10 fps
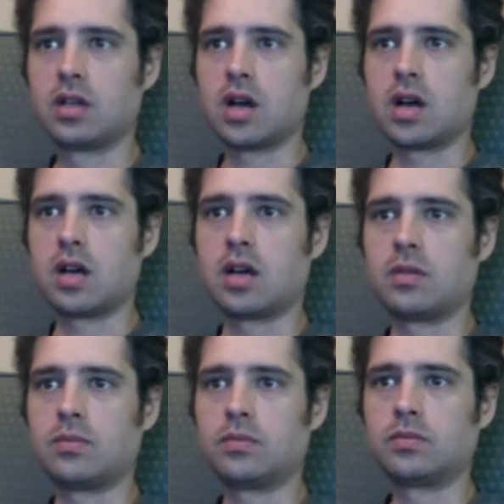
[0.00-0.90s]

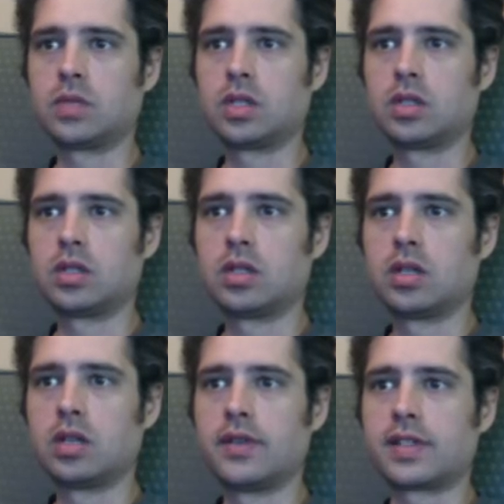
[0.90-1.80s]
Um,
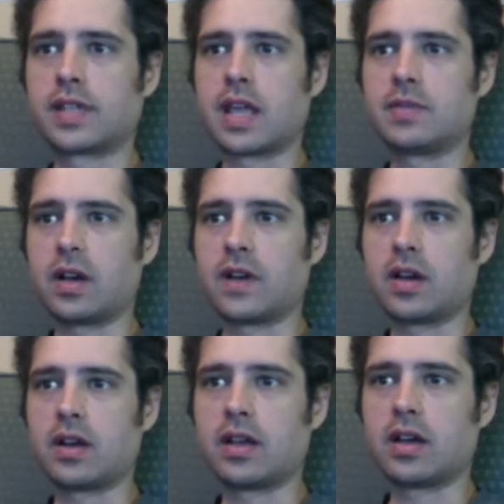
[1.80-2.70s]
this game is
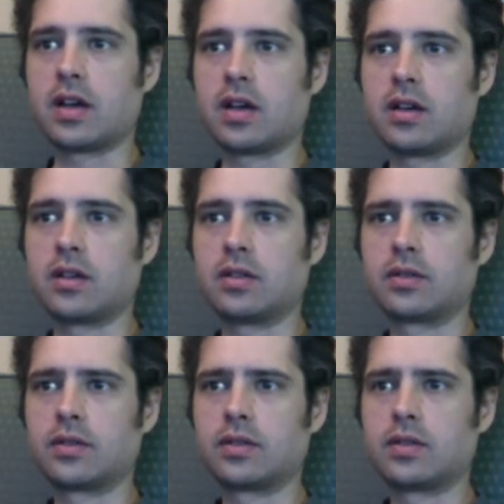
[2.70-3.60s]
very uh,
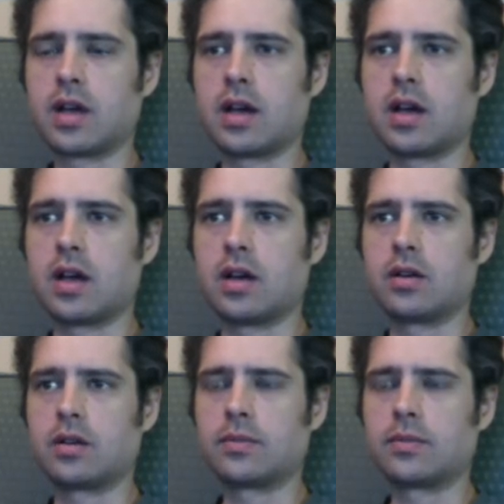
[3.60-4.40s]
processor